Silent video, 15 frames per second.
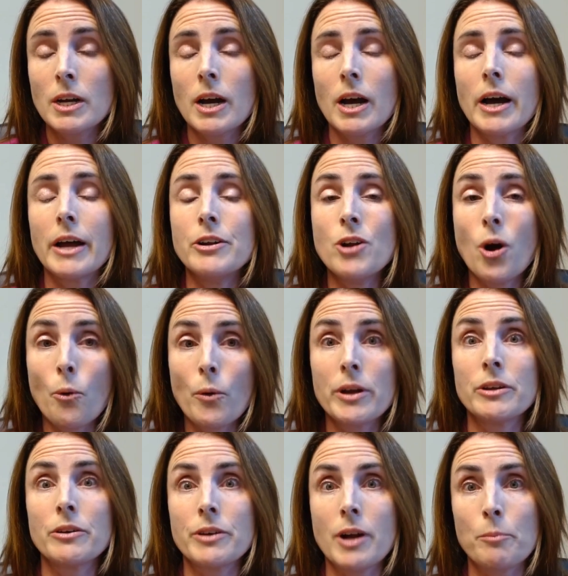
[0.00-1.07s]
and
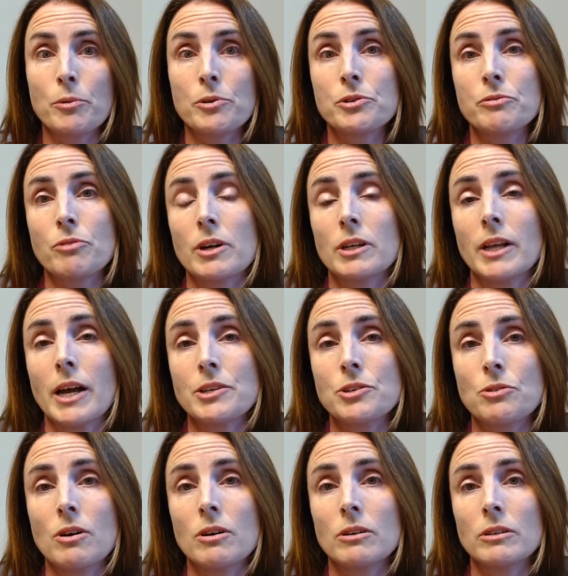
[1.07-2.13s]
knowing your numbers for
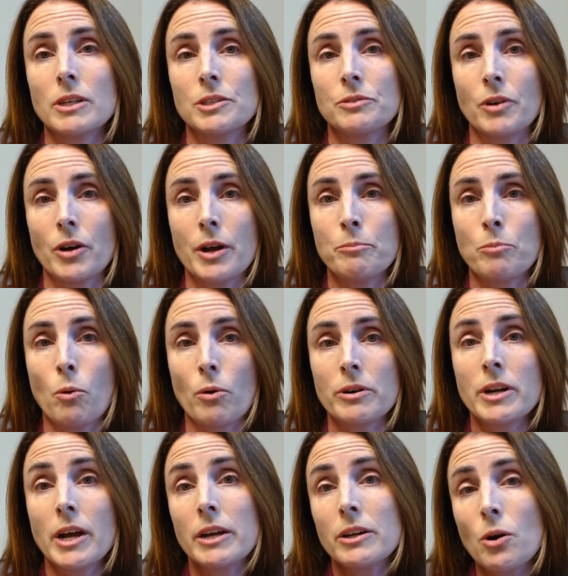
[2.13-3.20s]
cholesterol is very
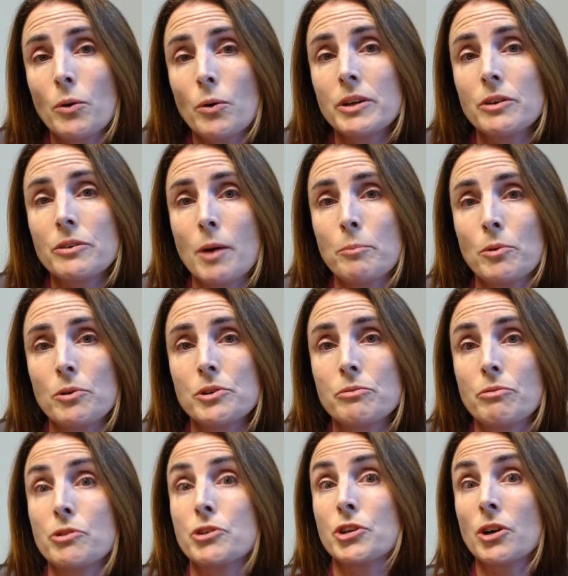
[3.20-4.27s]
important, and knowing your numbers
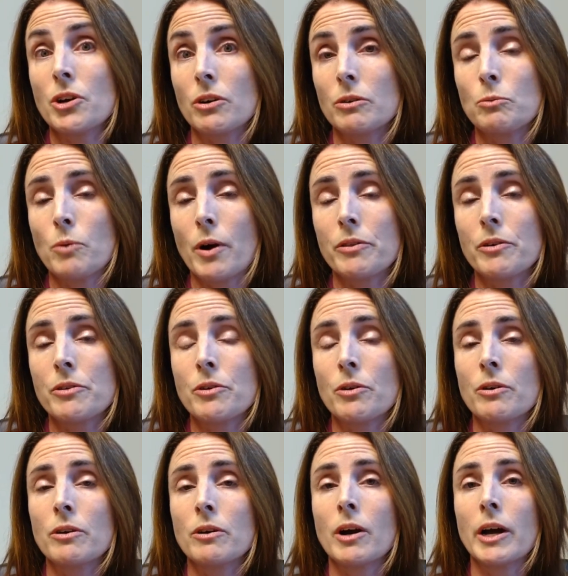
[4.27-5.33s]
for sugar, whether
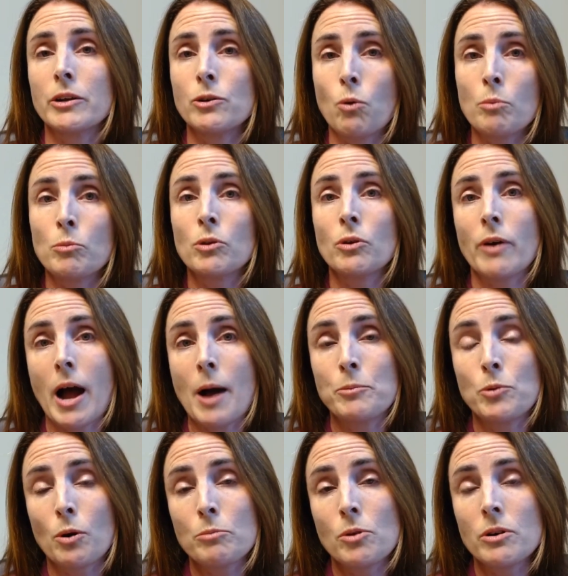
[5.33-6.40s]
they're normal or
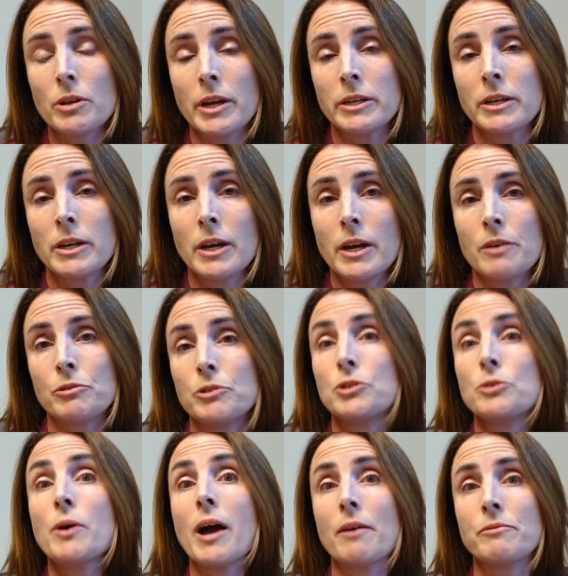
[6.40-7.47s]
abnormal. And if you
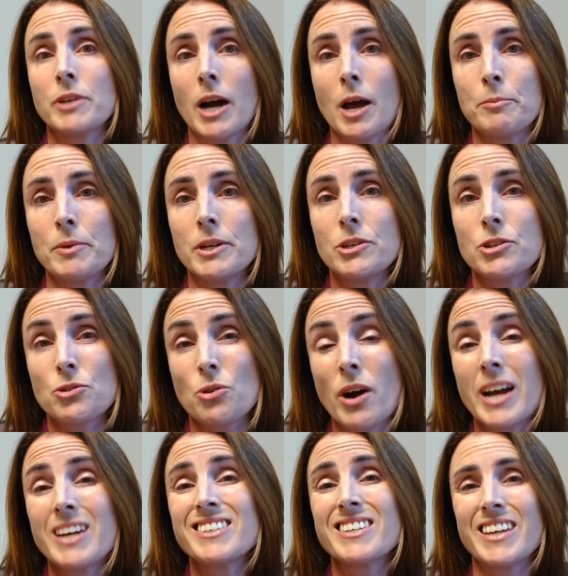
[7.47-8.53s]
do have diabetes,
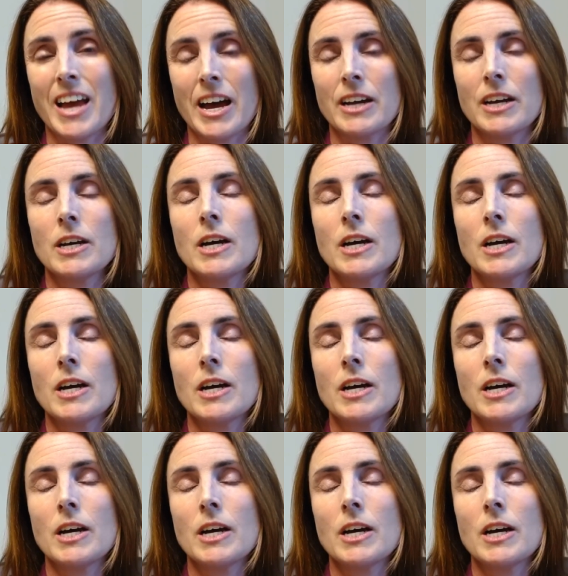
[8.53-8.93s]
trying to get